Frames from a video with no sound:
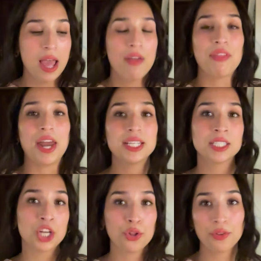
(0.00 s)
That is
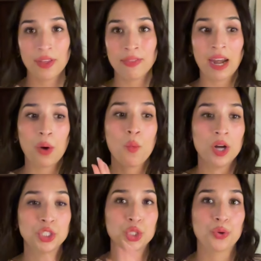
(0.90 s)
another thing that I want
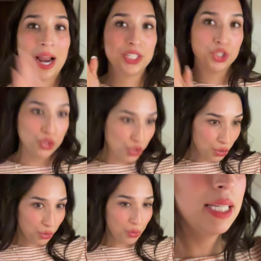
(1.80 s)
to try to
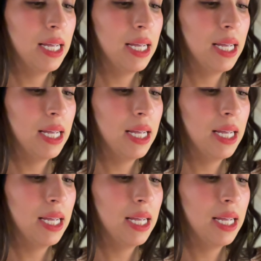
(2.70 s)
do.